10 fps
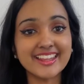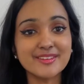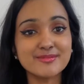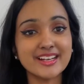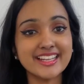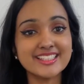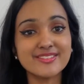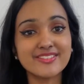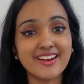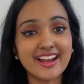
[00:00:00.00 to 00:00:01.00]
them ready to
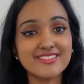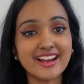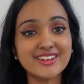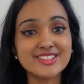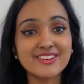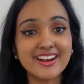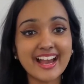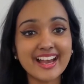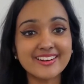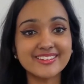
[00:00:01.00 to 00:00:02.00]
fly around your
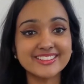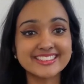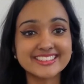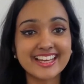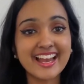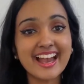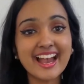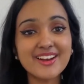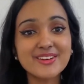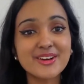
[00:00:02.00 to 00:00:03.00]
house.
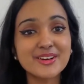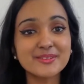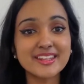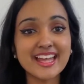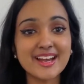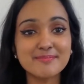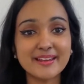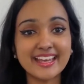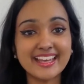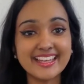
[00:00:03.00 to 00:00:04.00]
How cool would that
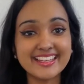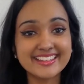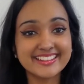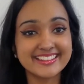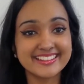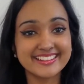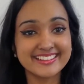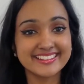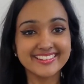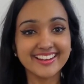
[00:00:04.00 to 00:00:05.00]
be?
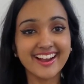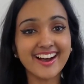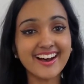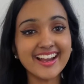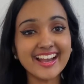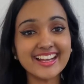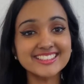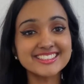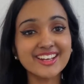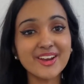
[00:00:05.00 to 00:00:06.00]
I had
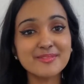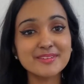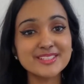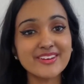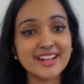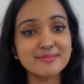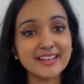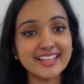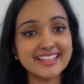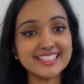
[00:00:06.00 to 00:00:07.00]
so much fun
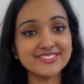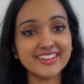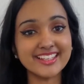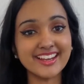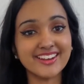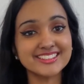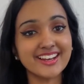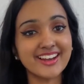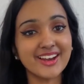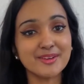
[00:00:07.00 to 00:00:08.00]
making this video, so
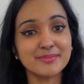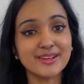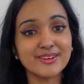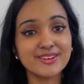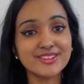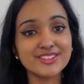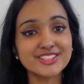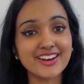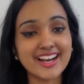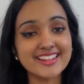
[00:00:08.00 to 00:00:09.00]
I hope you all
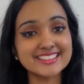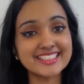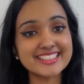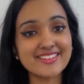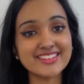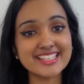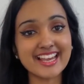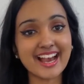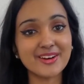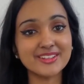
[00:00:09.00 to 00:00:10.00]
try this
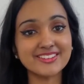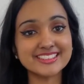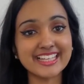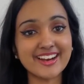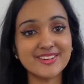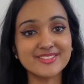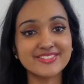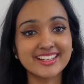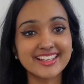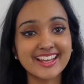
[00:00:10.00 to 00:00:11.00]
activity out
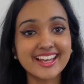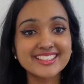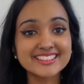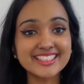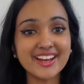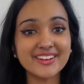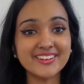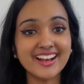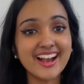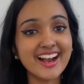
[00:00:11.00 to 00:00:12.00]
yourself.
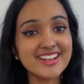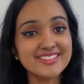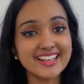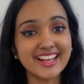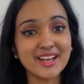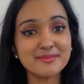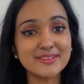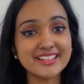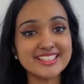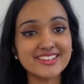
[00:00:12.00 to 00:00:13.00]
So, I really hope
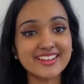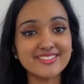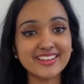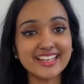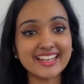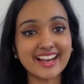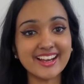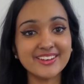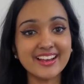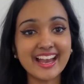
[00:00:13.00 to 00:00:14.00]
you enjoy the
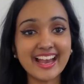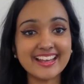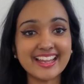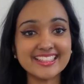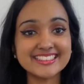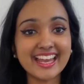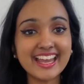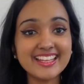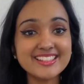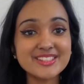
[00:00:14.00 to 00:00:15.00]
video and let's
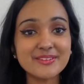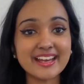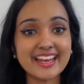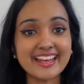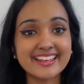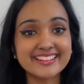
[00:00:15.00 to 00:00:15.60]
get into it.